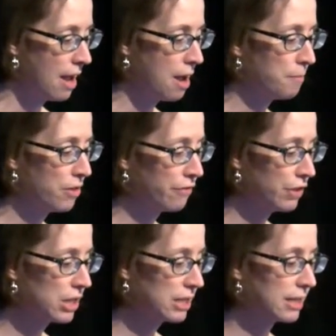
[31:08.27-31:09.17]
Um, the
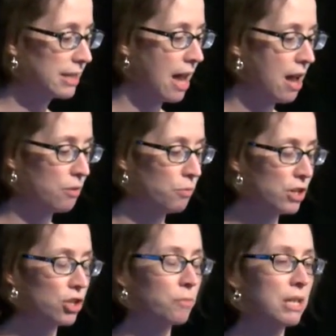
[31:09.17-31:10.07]
first is that
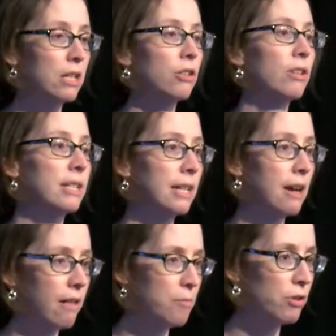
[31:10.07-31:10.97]
we should be increasing
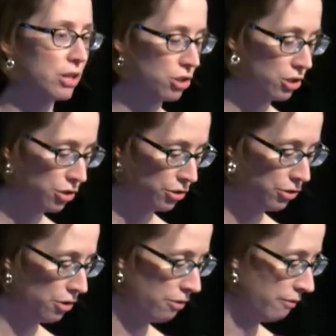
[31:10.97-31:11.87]
collaboration to
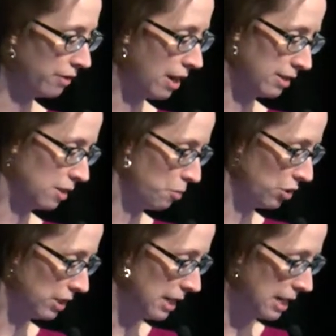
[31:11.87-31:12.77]
serve
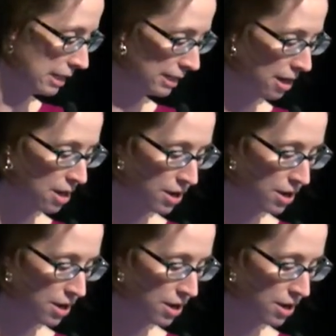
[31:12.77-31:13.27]
customers' needs.